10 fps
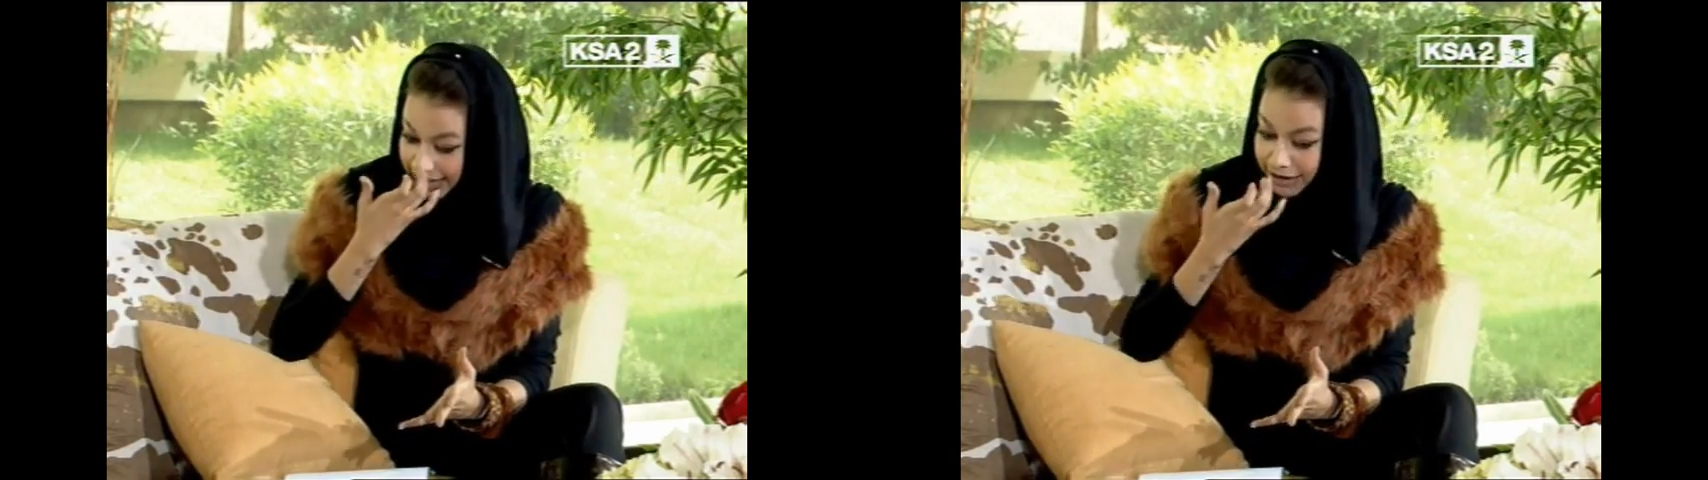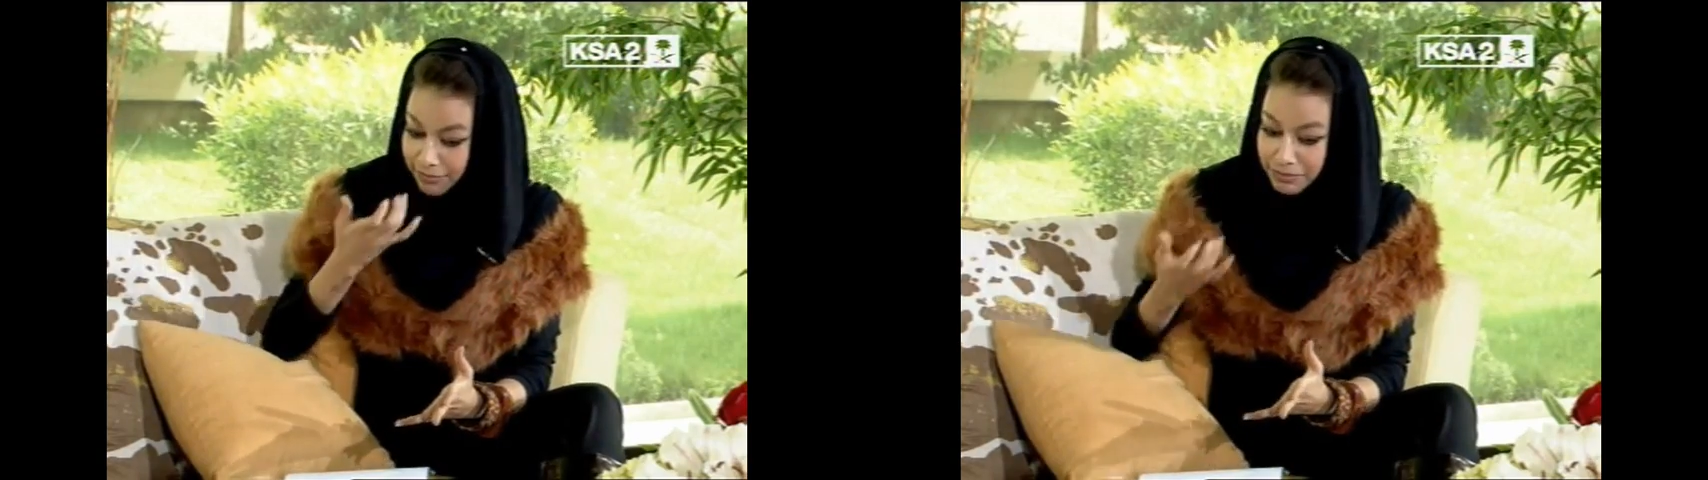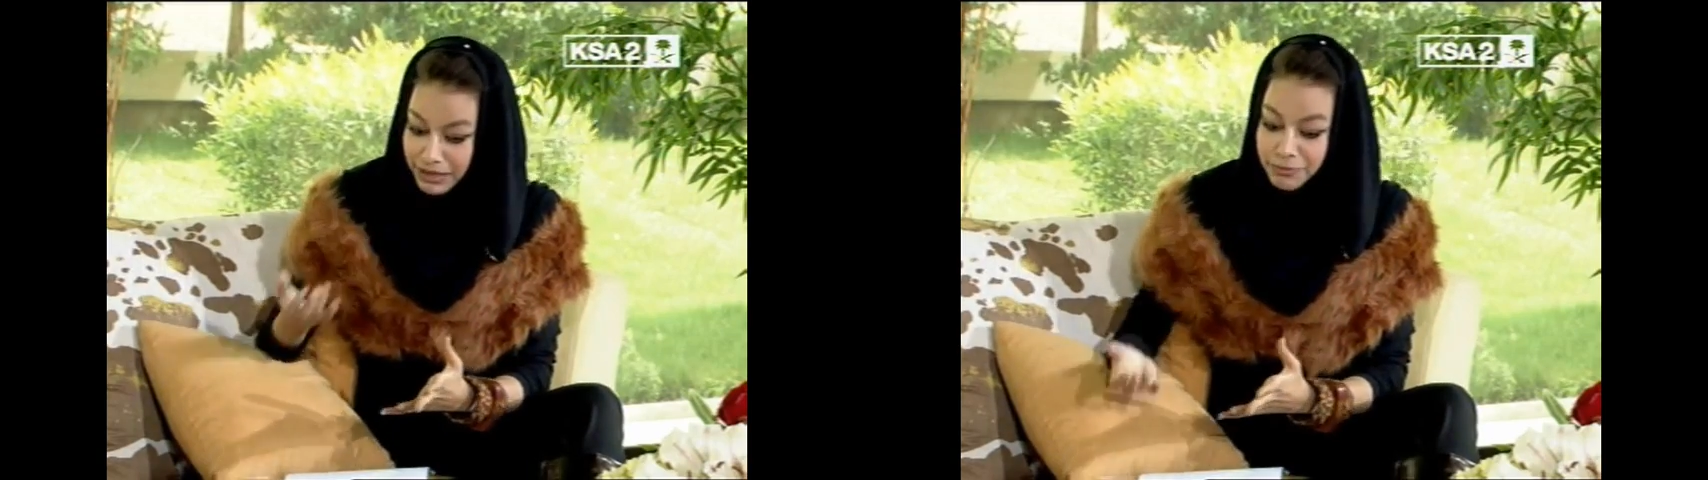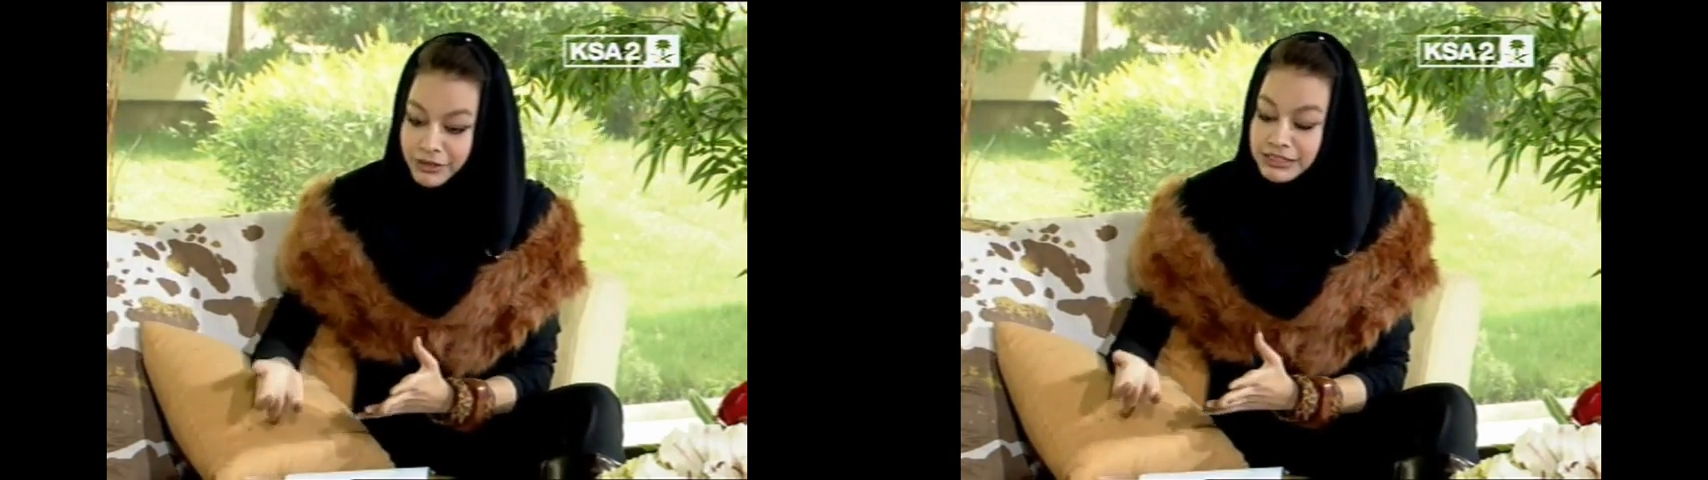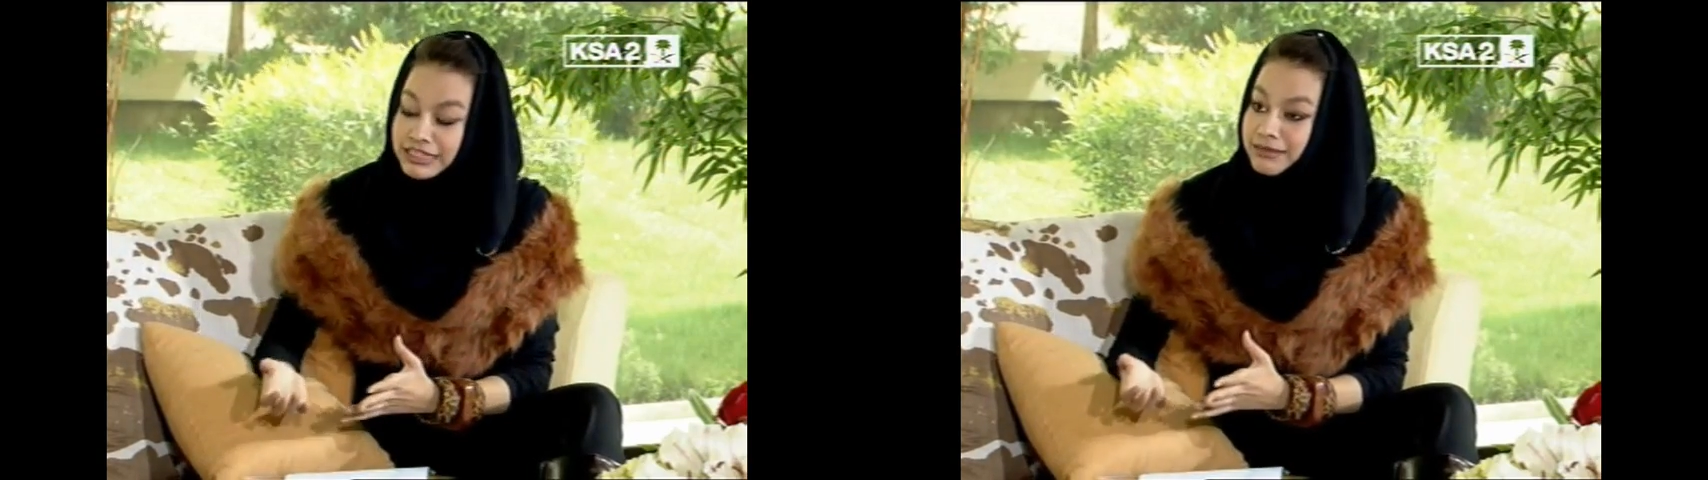And me
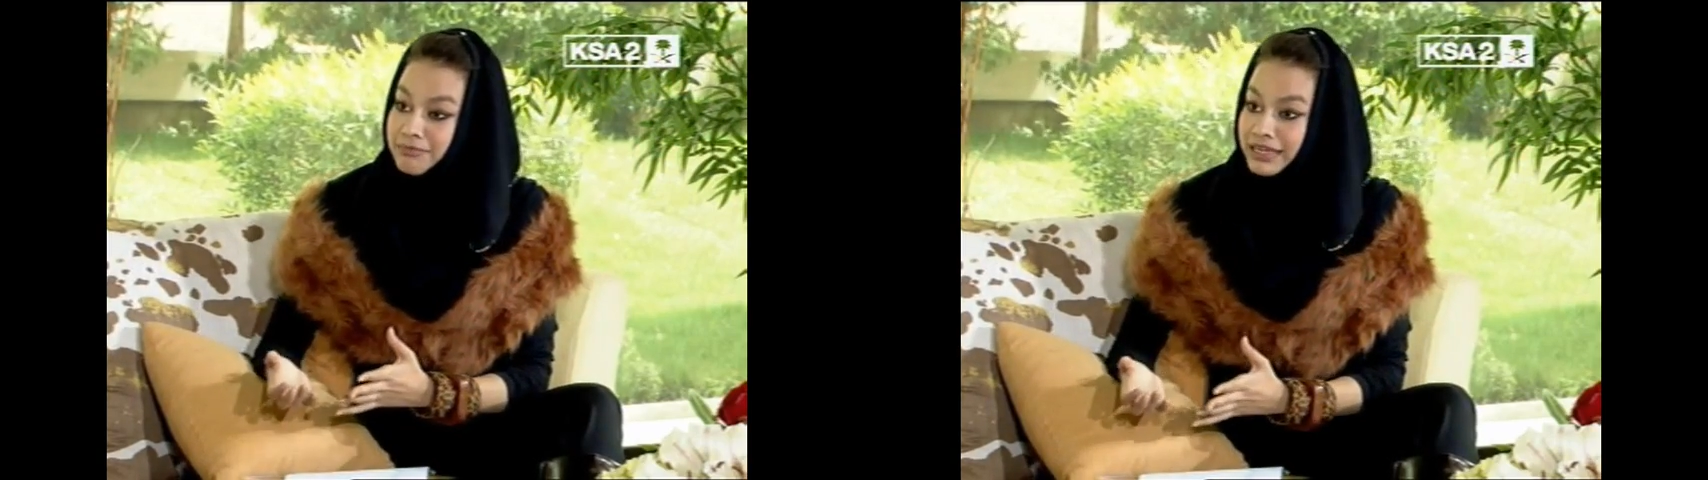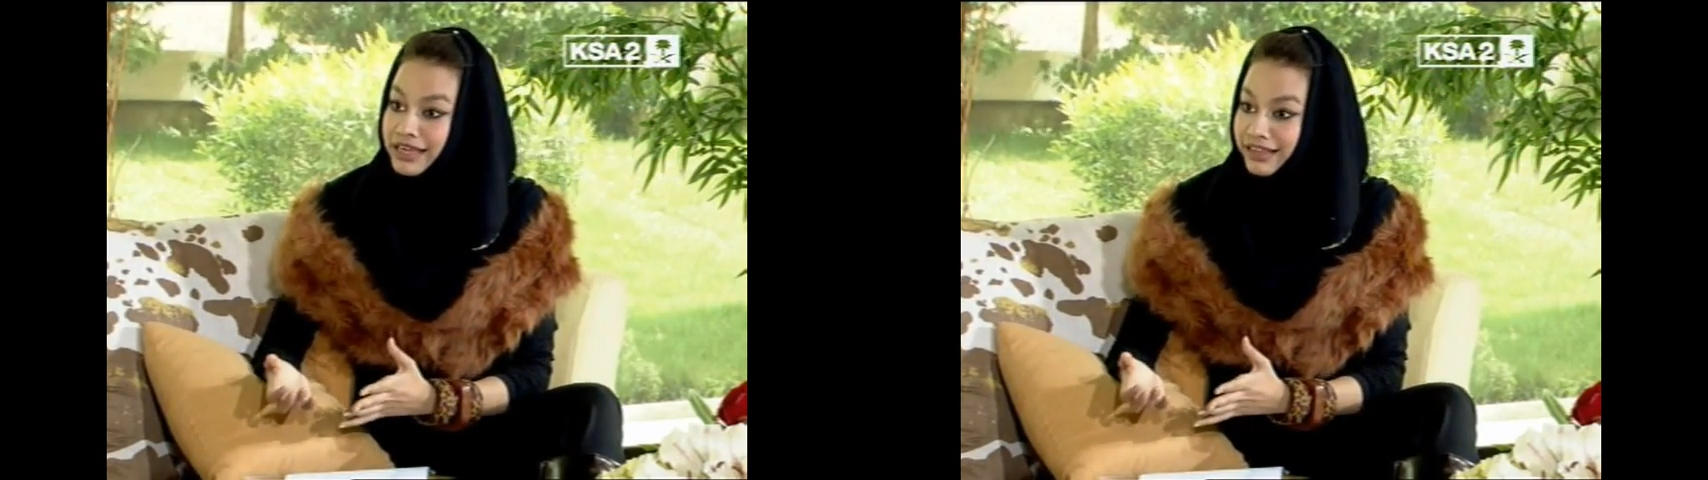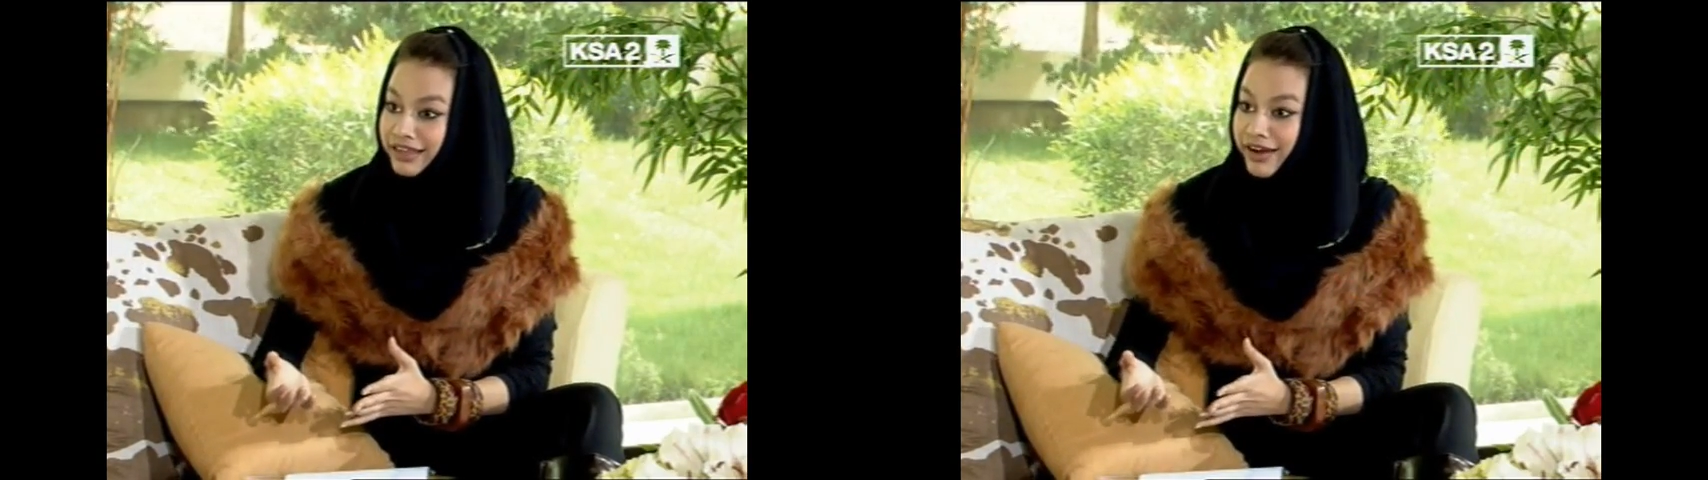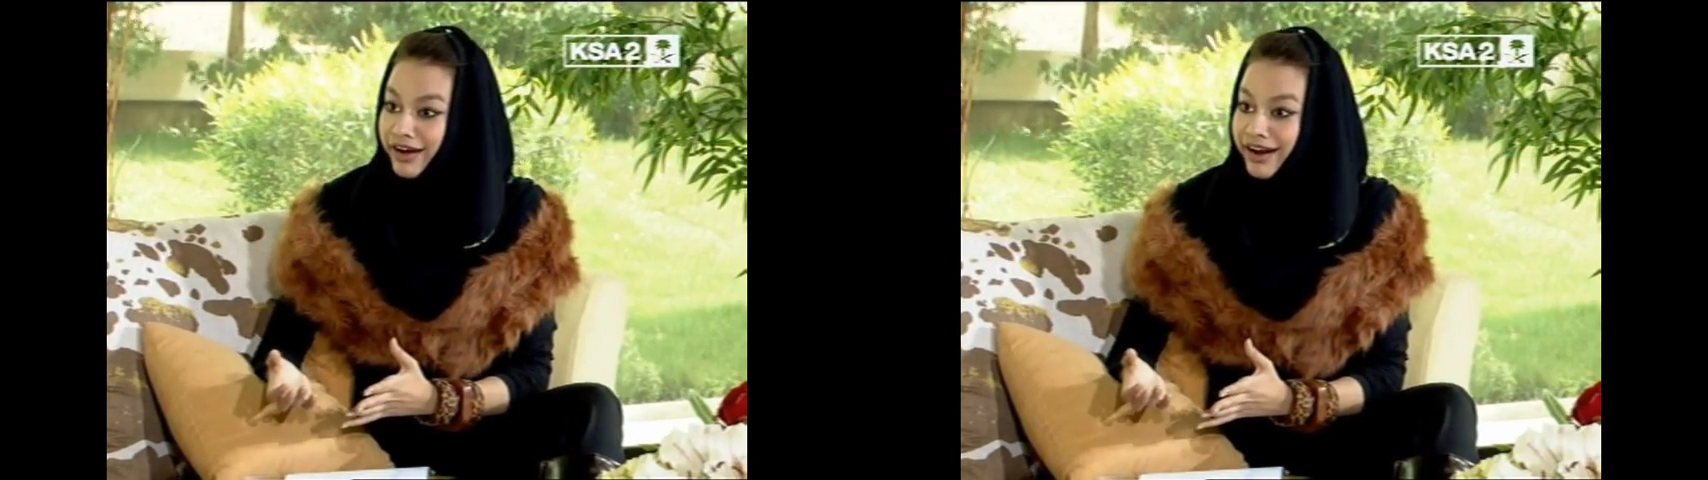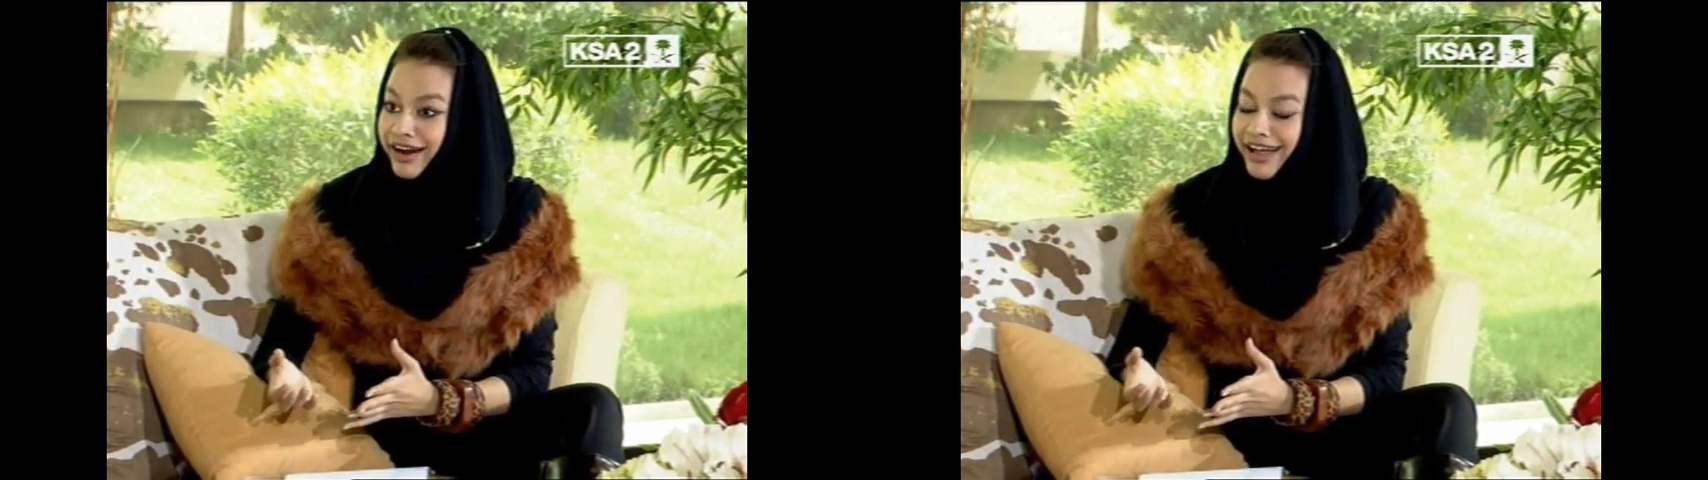personally being there,